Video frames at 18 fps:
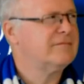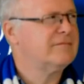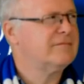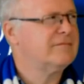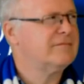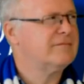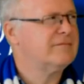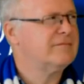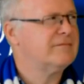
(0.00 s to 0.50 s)

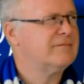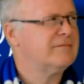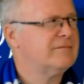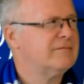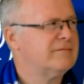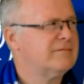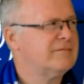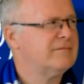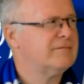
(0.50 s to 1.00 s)

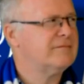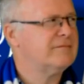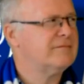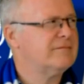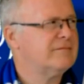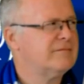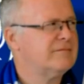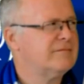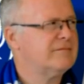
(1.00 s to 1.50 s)

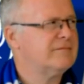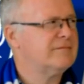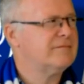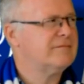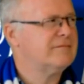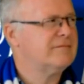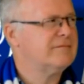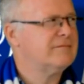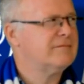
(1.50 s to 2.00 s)

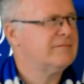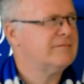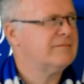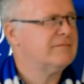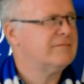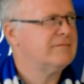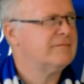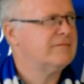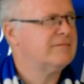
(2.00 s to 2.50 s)

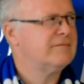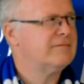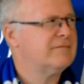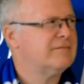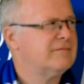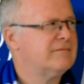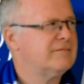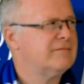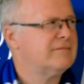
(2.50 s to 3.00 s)

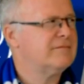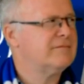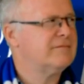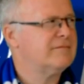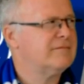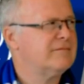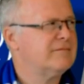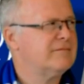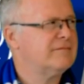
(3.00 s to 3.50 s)

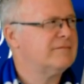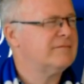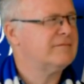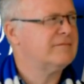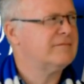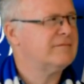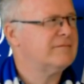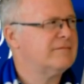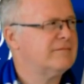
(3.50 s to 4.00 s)

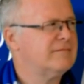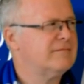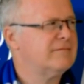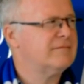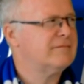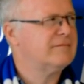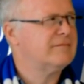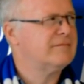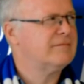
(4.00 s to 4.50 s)

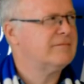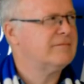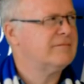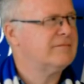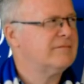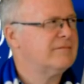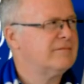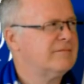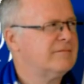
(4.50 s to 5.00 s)

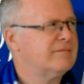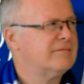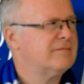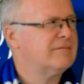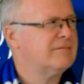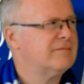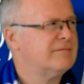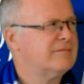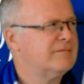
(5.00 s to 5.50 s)

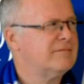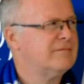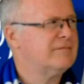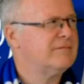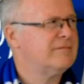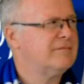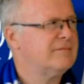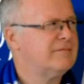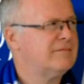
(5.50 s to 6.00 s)

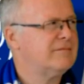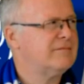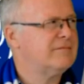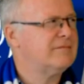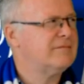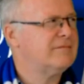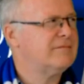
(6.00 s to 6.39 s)
[no speech]